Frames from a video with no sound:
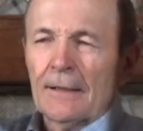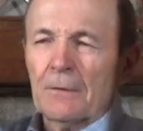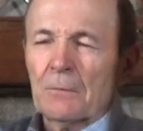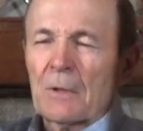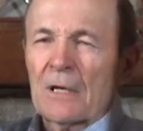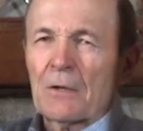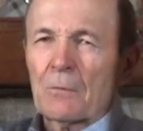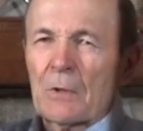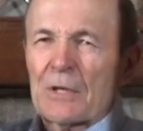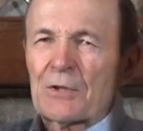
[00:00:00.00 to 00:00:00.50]

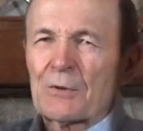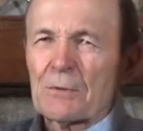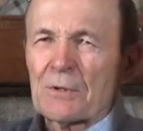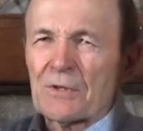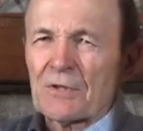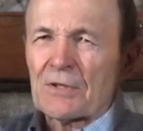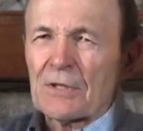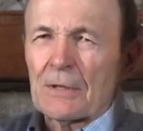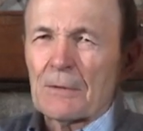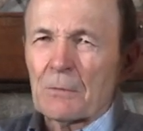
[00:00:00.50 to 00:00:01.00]
which
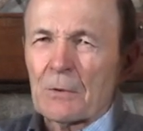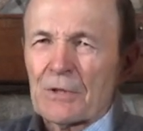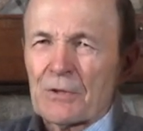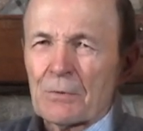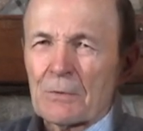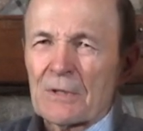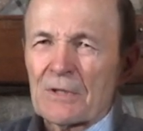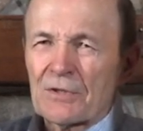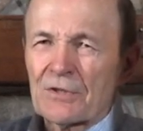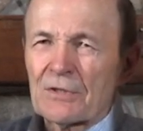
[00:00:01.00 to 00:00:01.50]
was
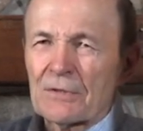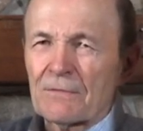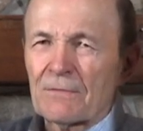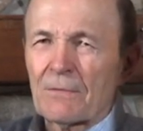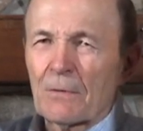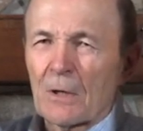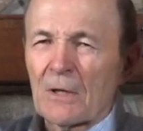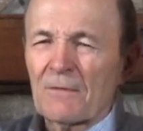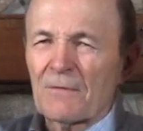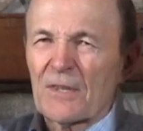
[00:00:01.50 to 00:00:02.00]

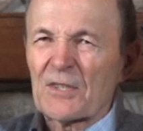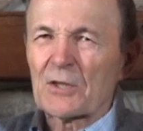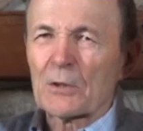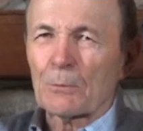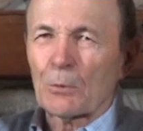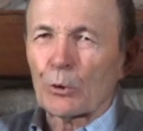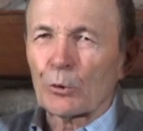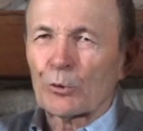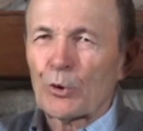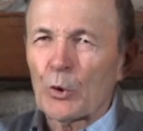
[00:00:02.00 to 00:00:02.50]
very
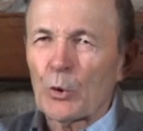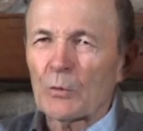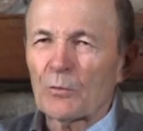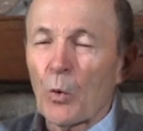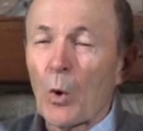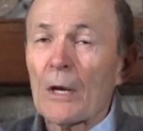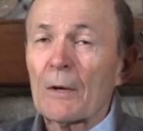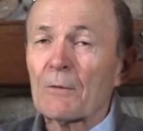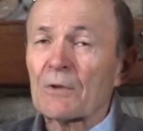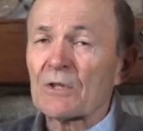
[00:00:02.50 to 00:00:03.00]
visible too.
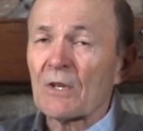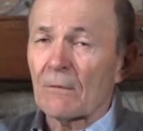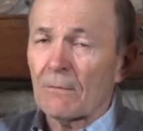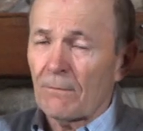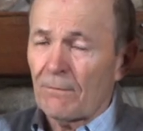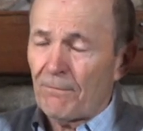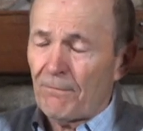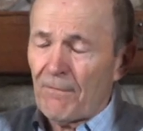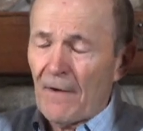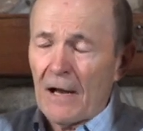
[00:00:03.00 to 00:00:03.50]
Voit was a
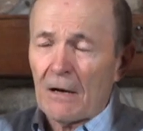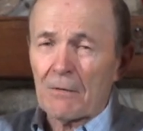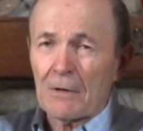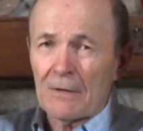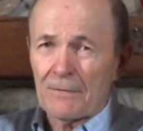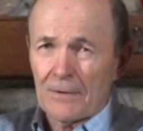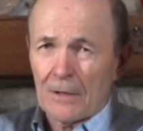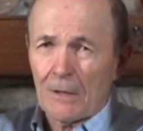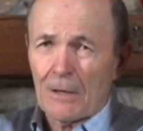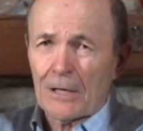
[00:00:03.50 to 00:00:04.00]

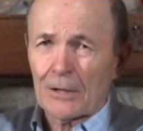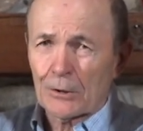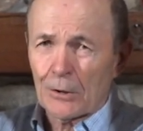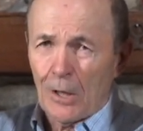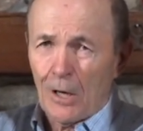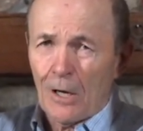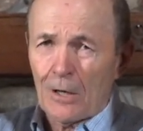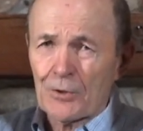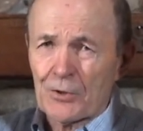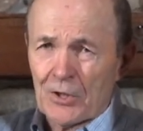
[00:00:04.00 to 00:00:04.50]
very, very
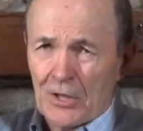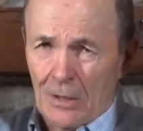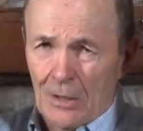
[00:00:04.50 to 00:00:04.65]
large